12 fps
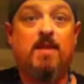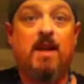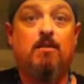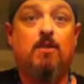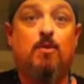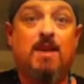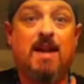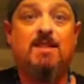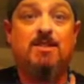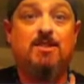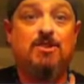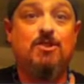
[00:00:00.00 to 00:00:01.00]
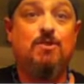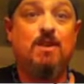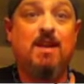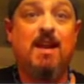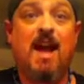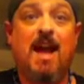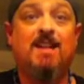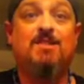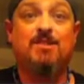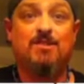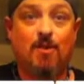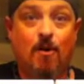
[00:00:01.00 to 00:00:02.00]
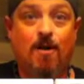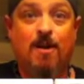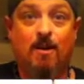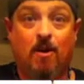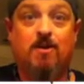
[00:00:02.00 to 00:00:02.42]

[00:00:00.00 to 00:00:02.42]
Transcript: that location shooting had started